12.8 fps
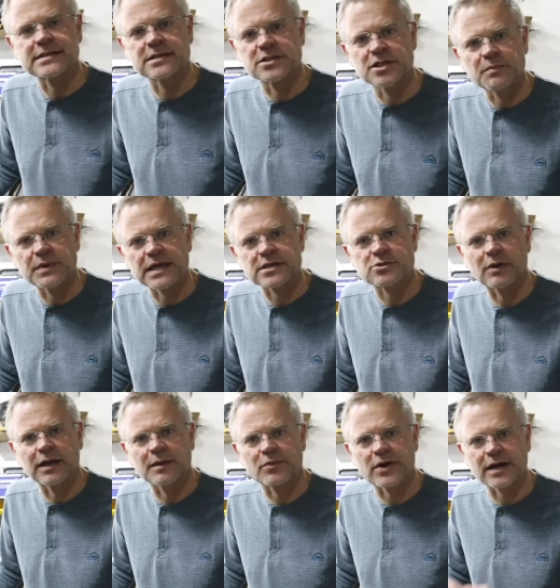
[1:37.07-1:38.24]
as a GPS
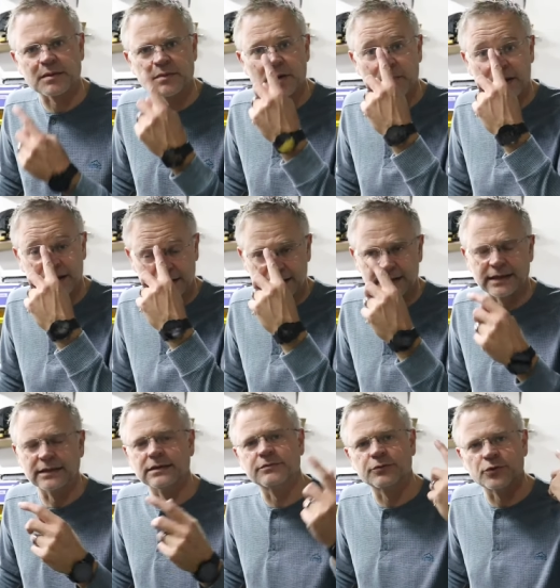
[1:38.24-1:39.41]
while I'm riding my bike
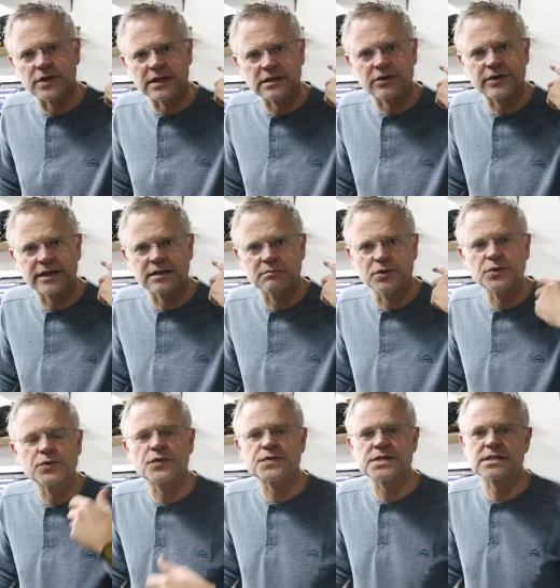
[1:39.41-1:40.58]
and for the integrated
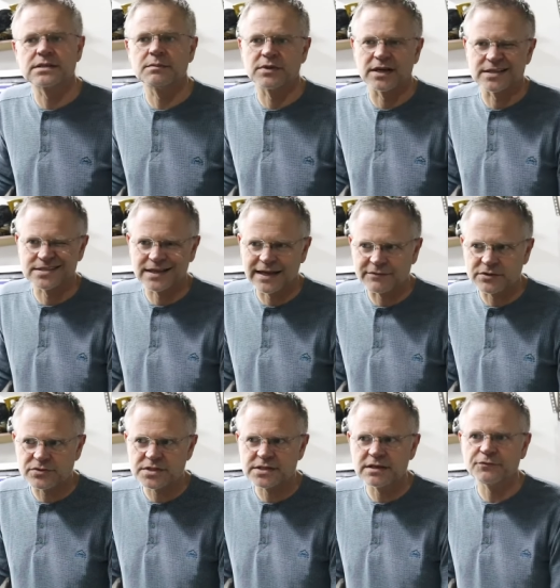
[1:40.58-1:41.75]
Bluetooth system that I still haven't
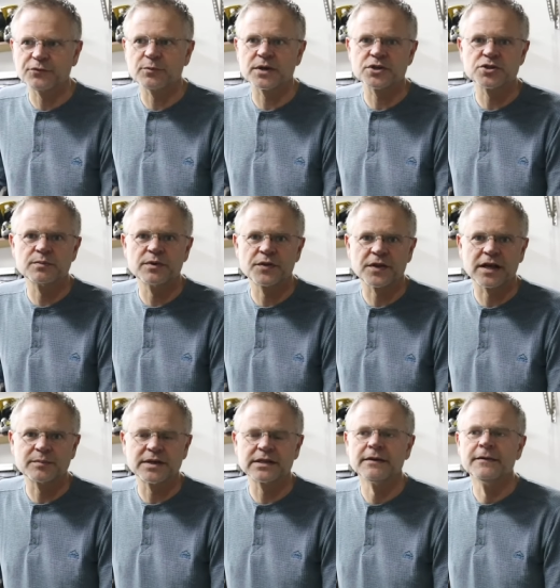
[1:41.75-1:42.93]
received for my Schubert
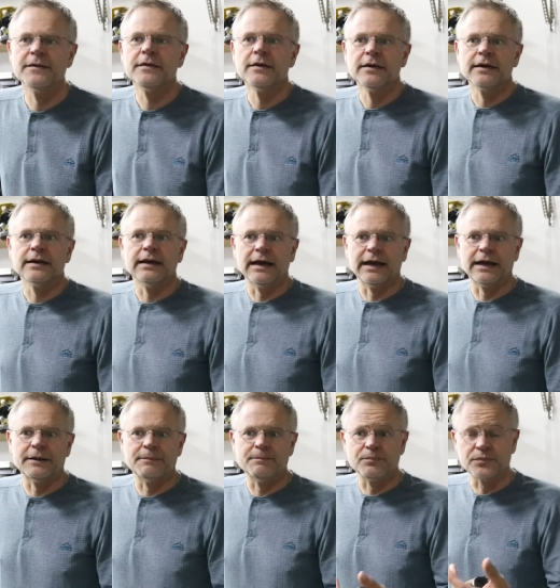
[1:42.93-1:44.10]
helmet
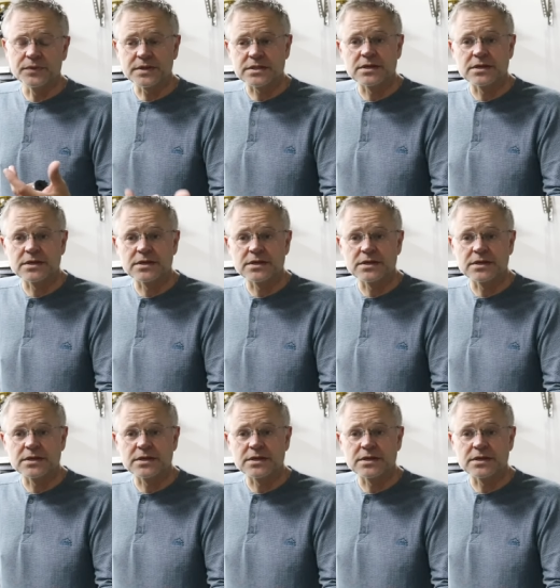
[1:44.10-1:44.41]
um,